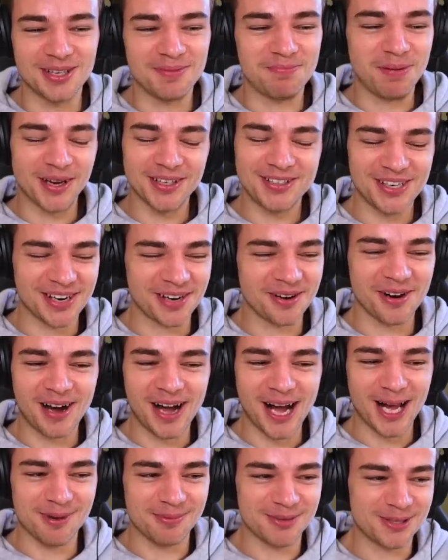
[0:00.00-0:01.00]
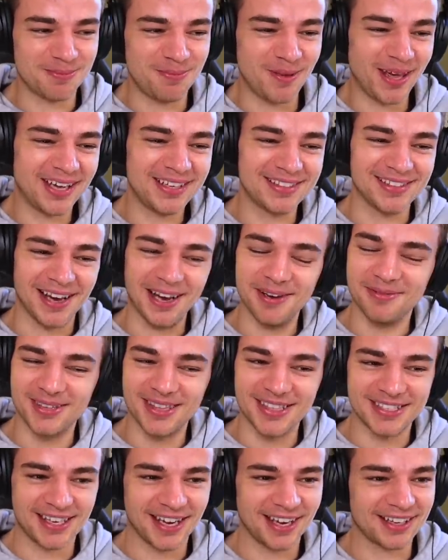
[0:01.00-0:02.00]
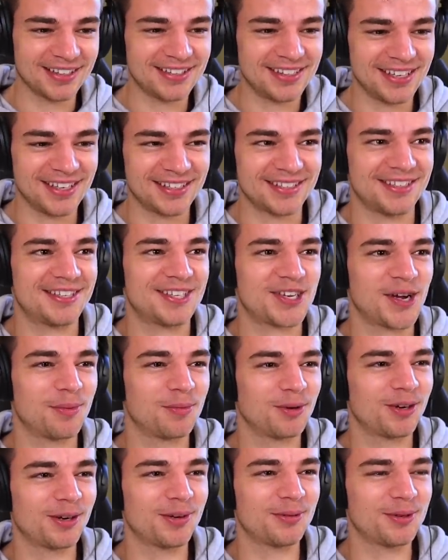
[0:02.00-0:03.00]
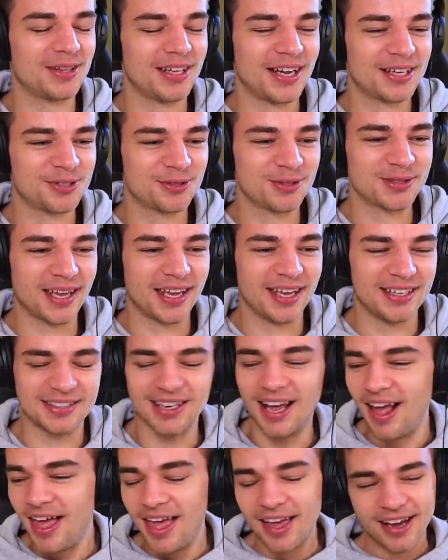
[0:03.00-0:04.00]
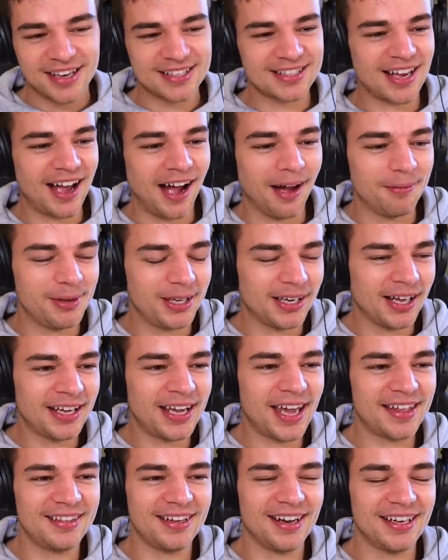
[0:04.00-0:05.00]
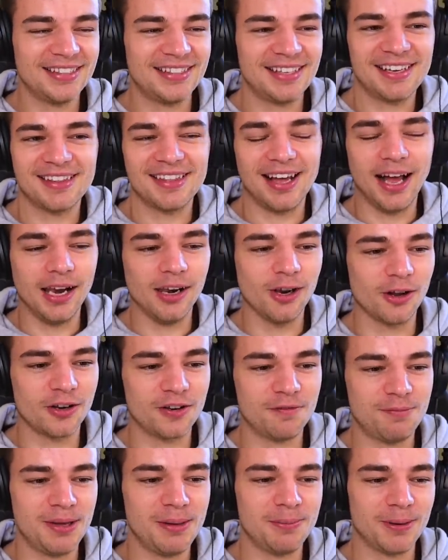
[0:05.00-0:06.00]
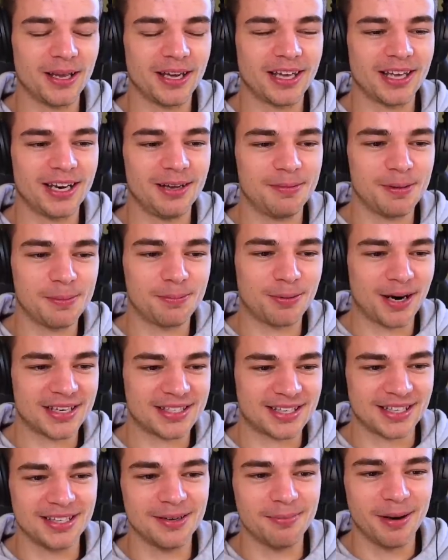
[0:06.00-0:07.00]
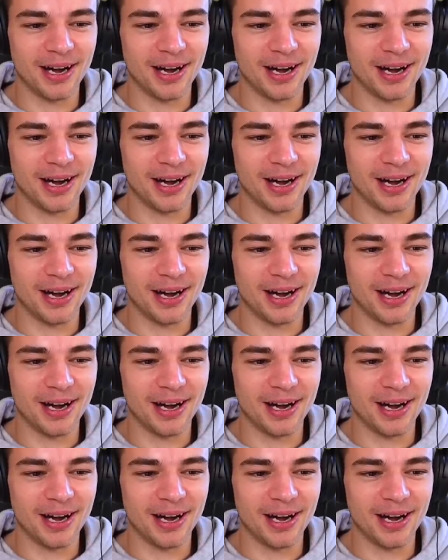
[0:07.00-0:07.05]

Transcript: The budget got upped big time in the second season, so I'm wondering what the actual date is. Because, I mean, I get the idea that a lot of people are going to be pressing the